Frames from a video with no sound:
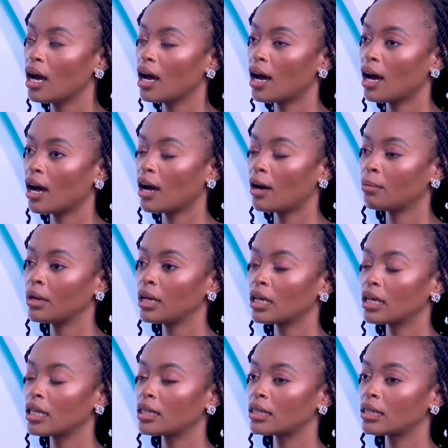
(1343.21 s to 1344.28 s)

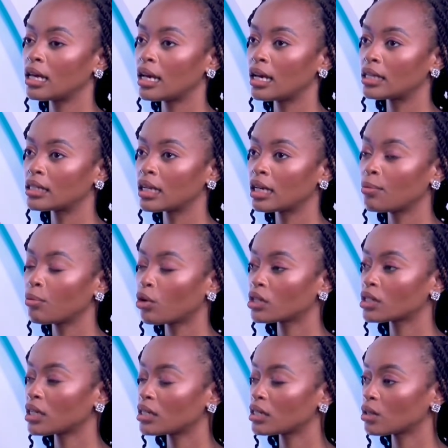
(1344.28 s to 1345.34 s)
there is an
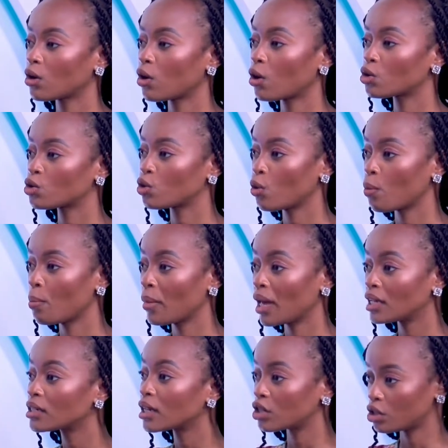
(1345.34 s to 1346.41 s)
importance to
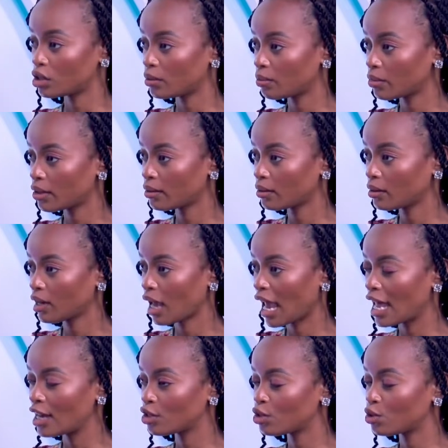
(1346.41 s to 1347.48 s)
mentorship
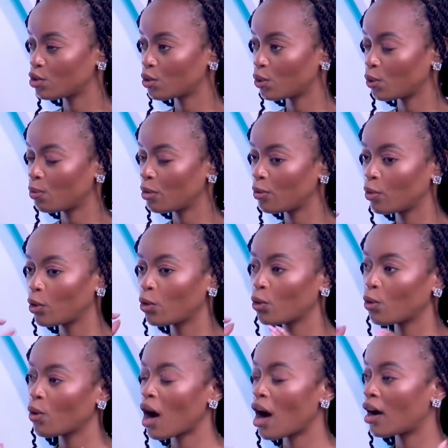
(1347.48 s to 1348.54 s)
and to people
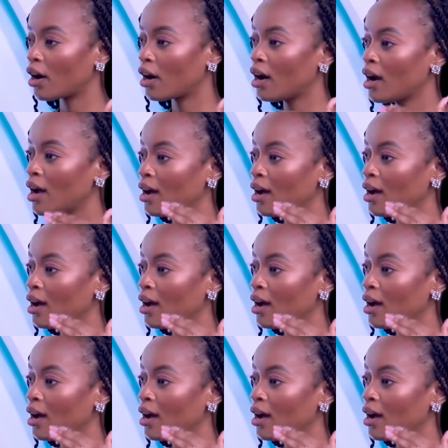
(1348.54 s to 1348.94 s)
who are